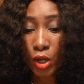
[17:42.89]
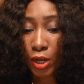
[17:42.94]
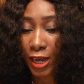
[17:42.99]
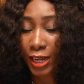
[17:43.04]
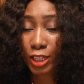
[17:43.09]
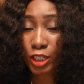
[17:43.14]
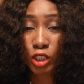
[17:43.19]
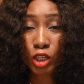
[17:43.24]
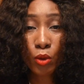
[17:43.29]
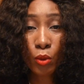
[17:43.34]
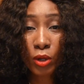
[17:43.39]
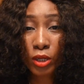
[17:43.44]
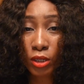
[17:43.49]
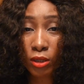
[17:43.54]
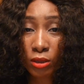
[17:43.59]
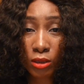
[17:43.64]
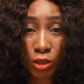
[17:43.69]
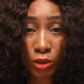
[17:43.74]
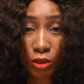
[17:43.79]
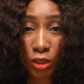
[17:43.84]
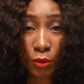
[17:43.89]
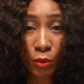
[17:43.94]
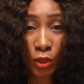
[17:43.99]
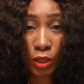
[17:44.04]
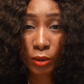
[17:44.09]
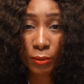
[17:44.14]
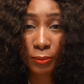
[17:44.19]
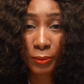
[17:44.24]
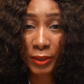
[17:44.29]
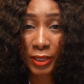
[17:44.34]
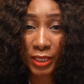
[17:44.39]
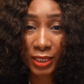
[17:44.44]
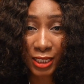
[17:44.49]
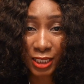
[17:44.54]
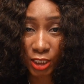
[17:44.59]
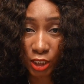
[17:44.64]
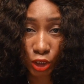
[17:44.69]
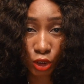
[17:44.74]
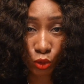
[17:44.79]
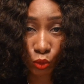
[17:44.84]
and you don't want to be in that
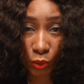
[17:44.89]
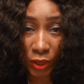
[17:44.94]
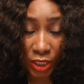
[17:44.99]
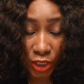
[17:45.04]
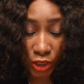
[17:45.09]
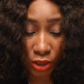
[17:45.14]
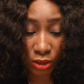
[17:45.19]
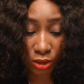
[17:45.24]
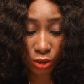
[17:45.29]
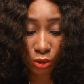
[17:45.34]
situation.